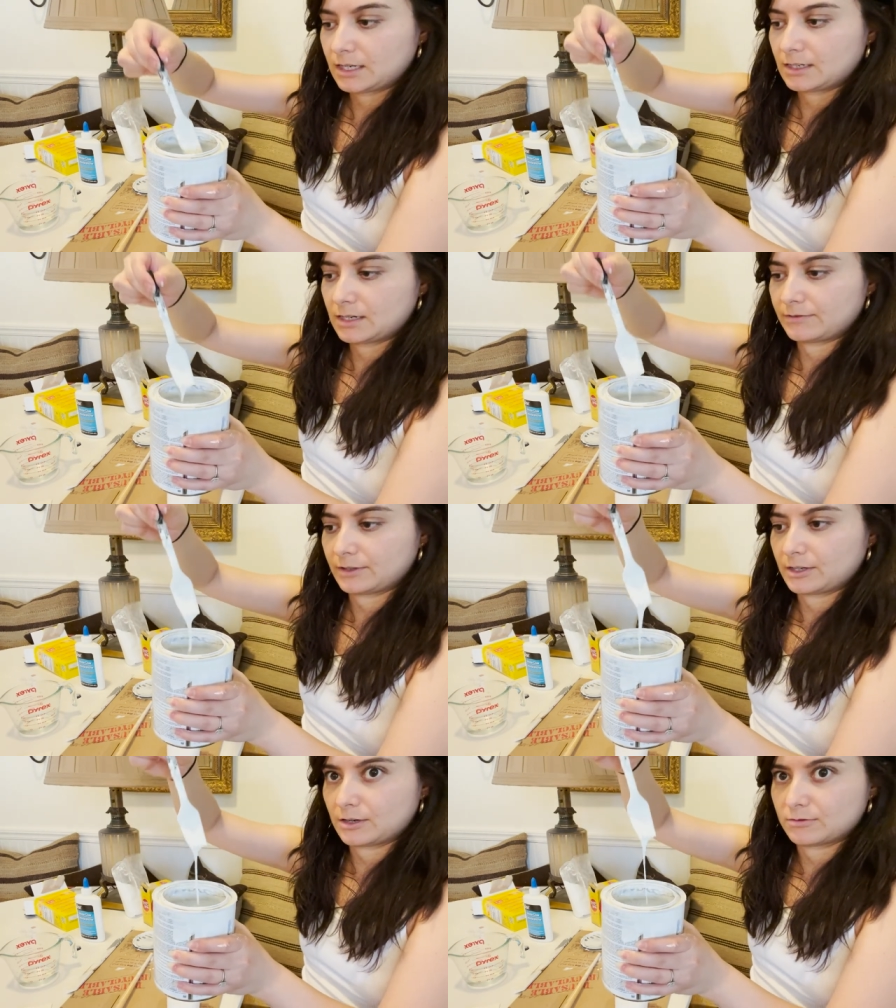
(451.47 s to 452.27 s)

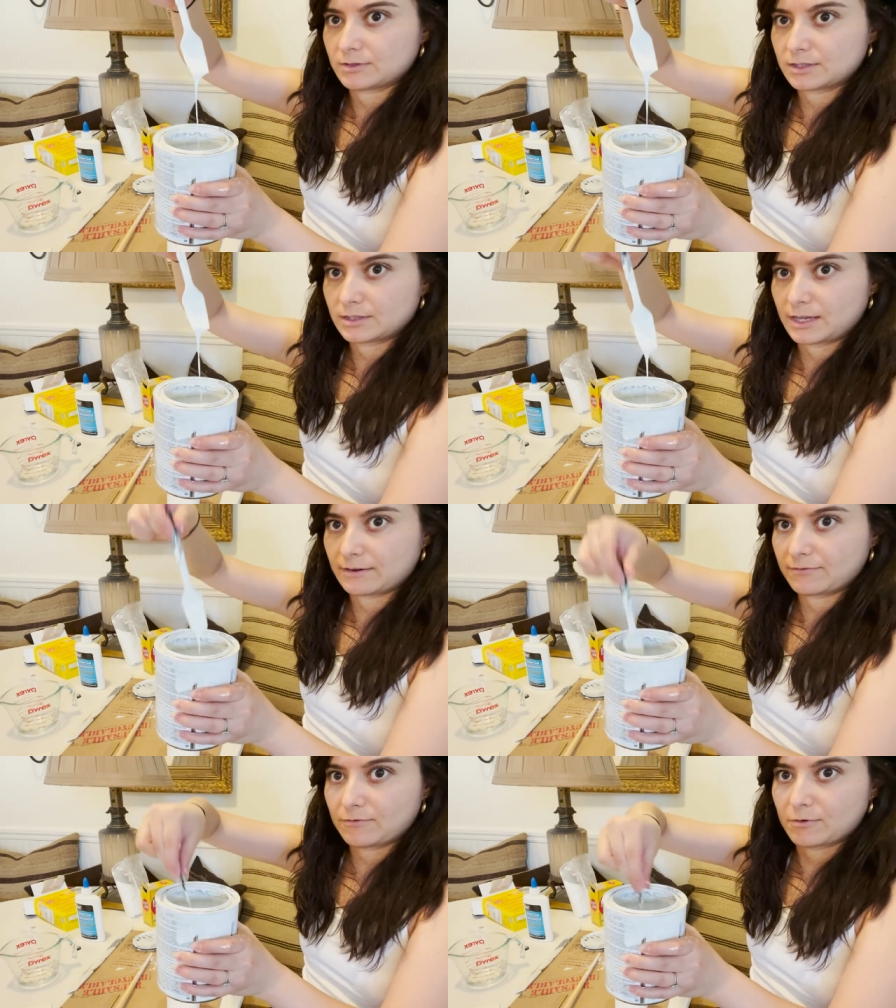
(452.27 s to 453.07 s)
Definitely coats
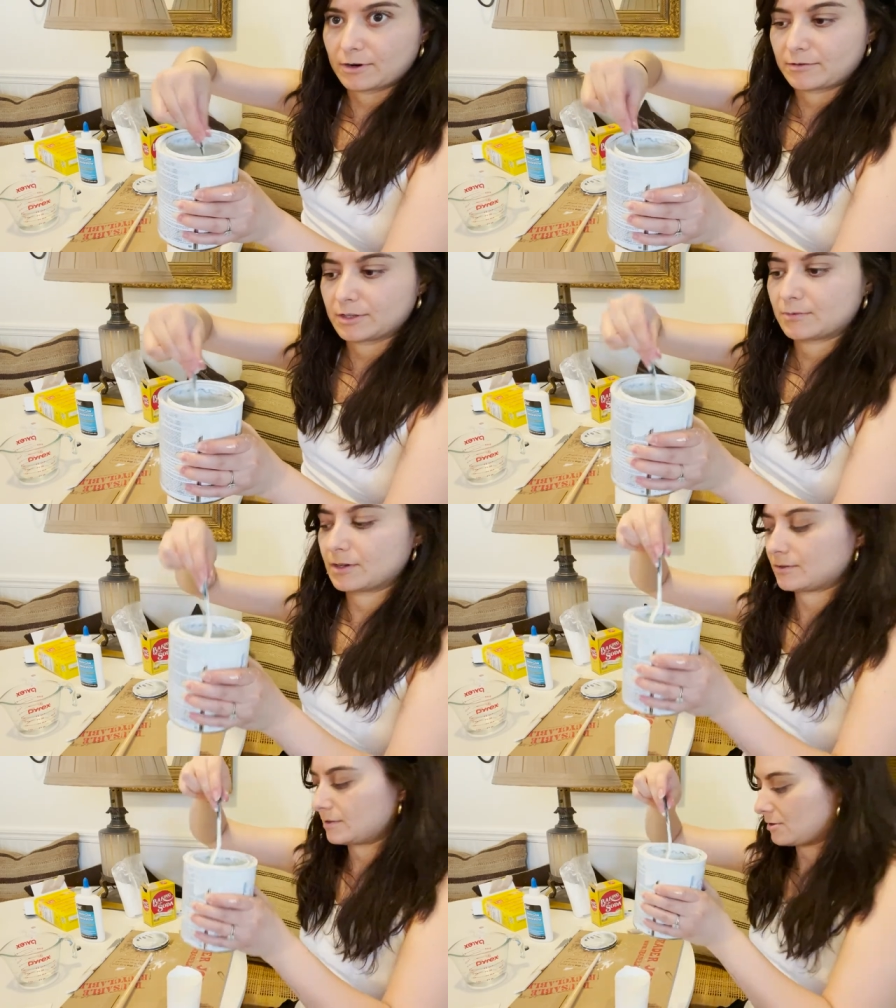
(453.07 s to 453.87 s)
that fork really
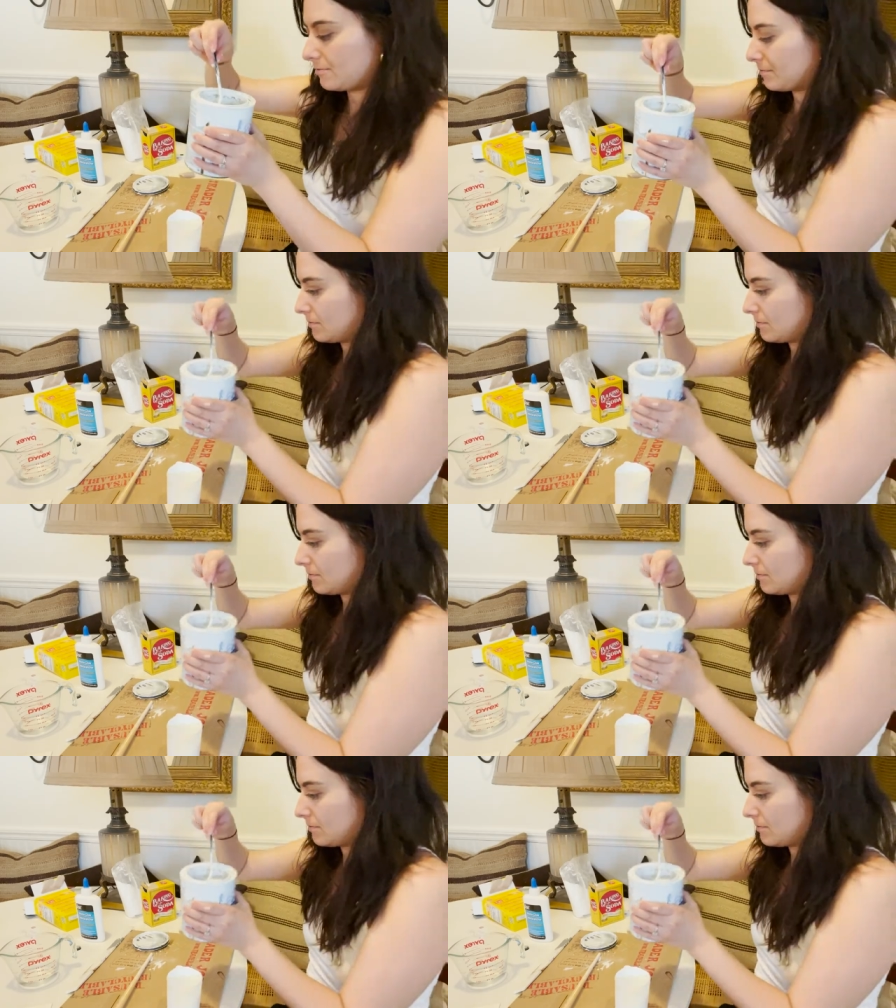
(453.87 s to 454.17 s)
well, so